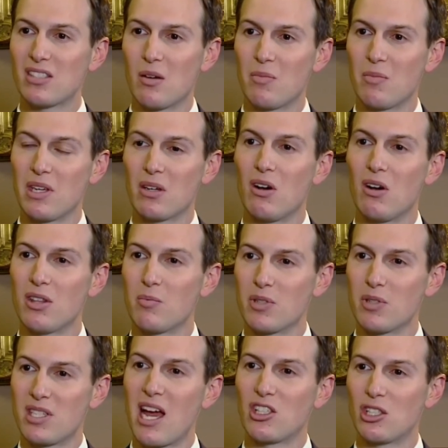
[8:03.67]
something called the
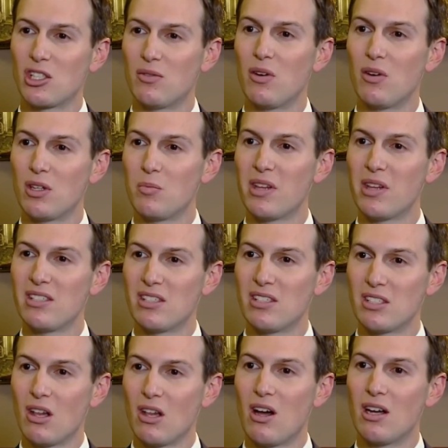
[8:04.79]
Protection of Holy
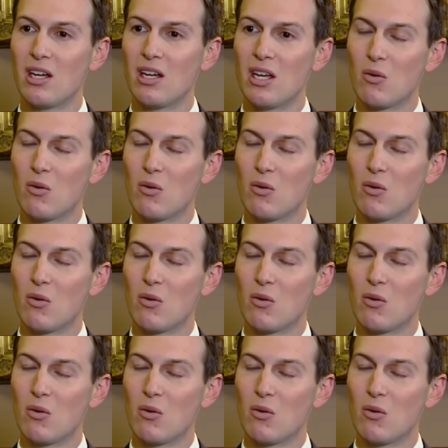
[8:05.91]
Places Law,